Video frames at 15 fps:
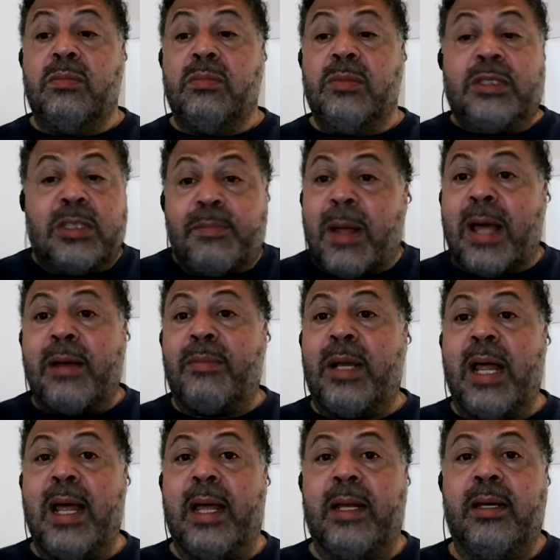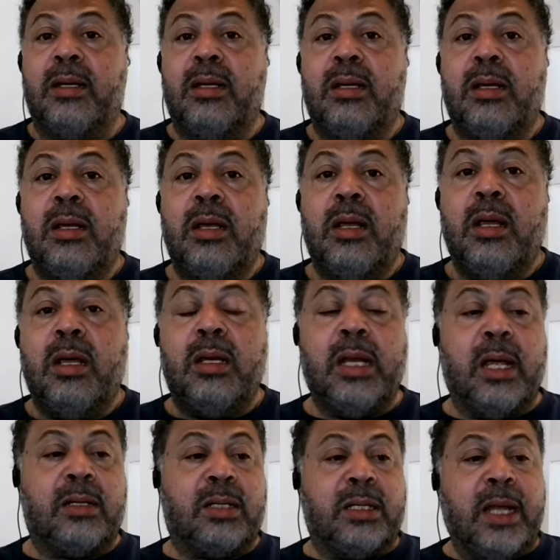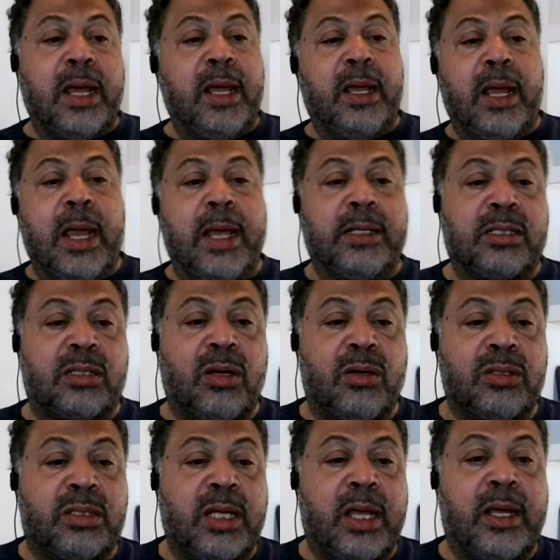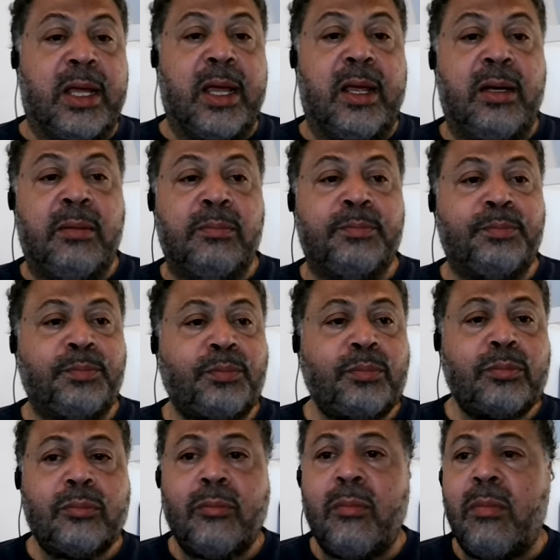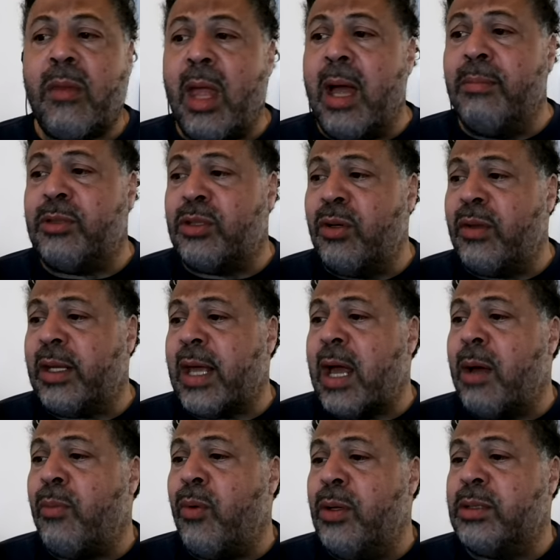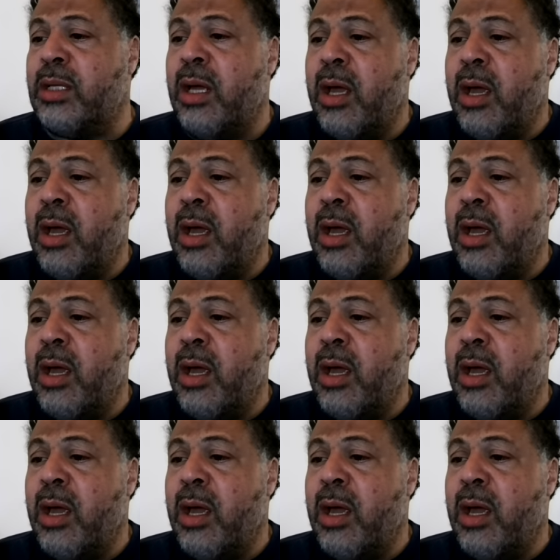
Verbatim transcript: It's the bottom line. Now, today it's Thursday again. I'm sure the Cowboys